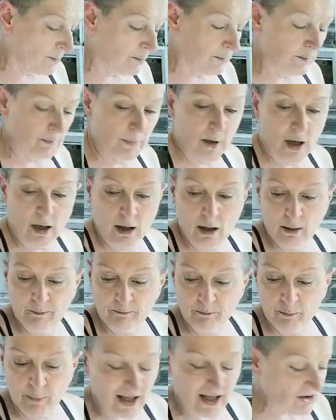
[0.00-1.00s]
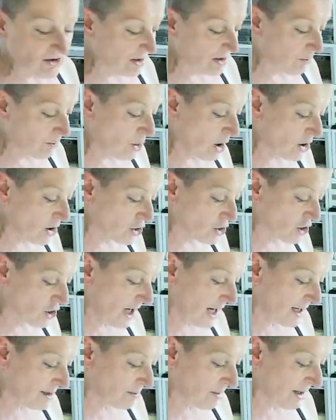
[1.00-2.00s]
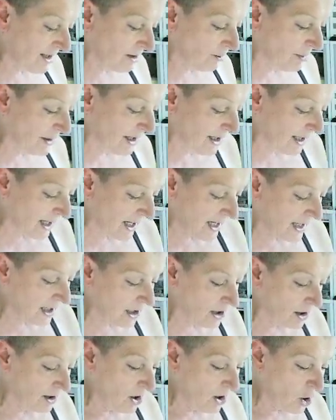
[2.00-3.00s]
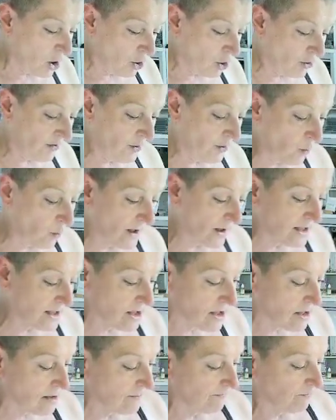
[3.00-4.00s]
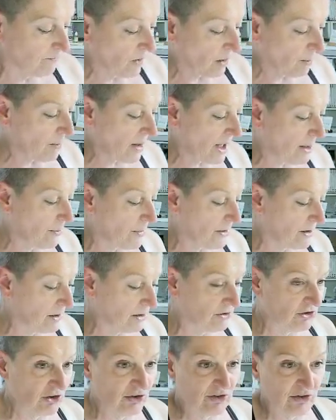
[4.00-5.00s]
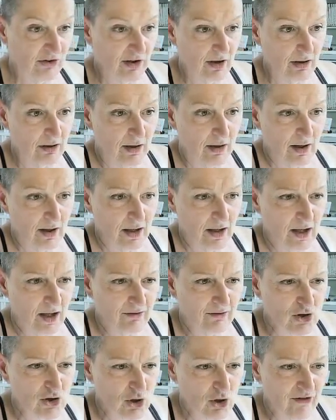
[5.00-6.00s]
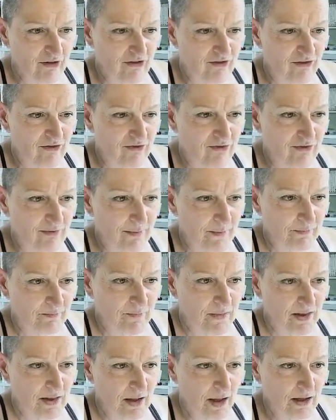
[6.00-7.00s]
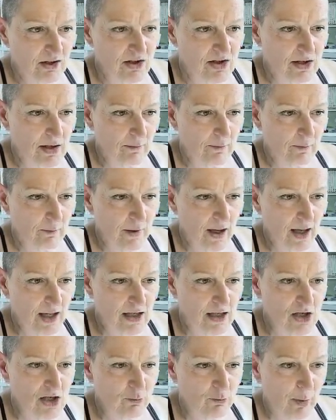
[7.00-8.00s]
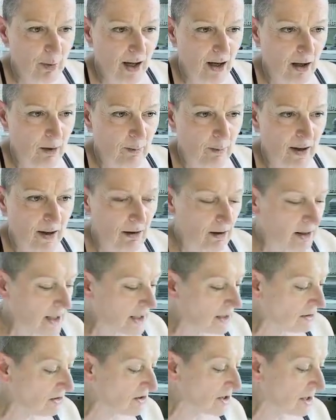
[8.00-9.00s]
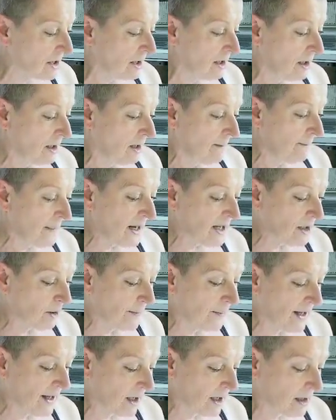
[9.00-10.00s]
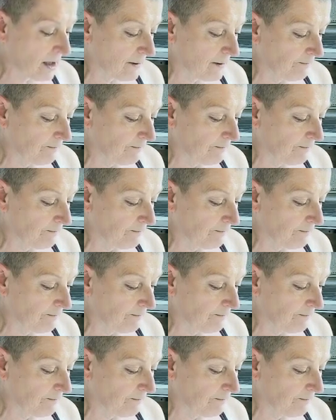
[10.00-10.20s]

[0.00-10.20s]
blending brush and petal pink ink on the white paper, just to give a sort of nice hint of pink behind. Petal pink